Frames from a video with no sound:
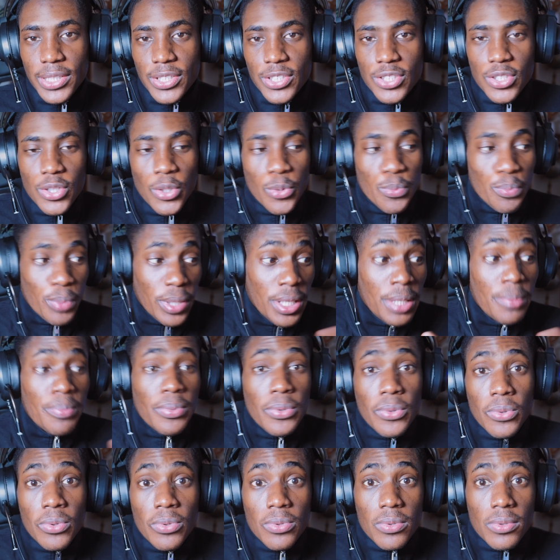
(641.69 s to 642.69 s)
So
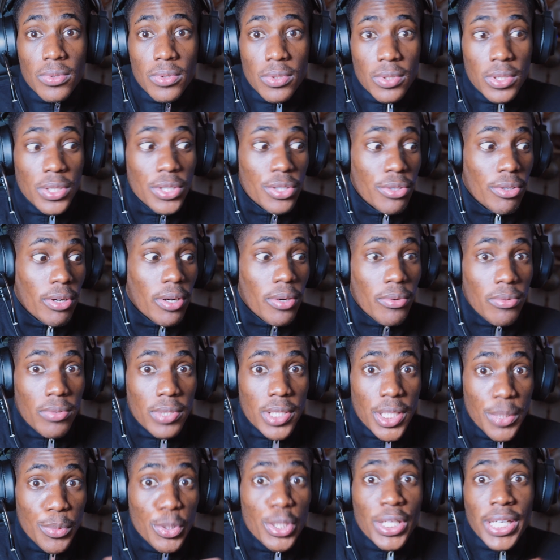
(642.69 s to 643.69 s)
people,
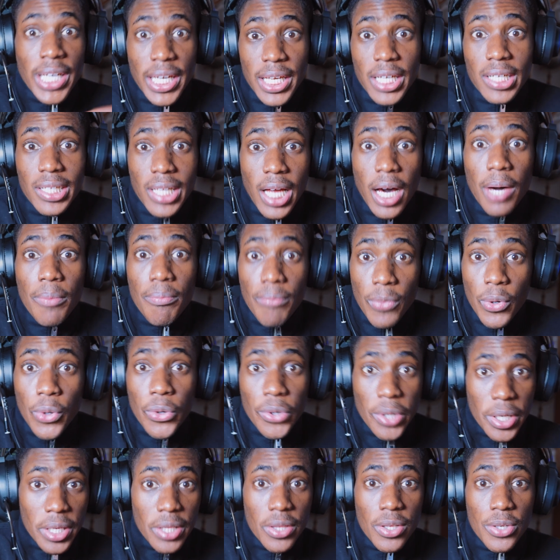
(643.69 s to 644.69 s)
communicate a lot
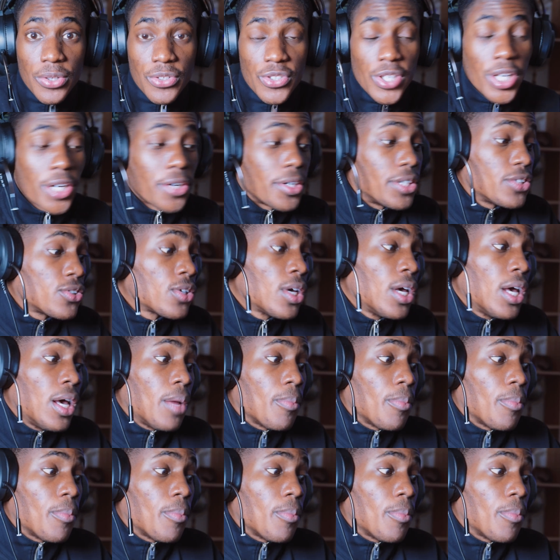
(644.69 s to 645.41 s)
more in those areas.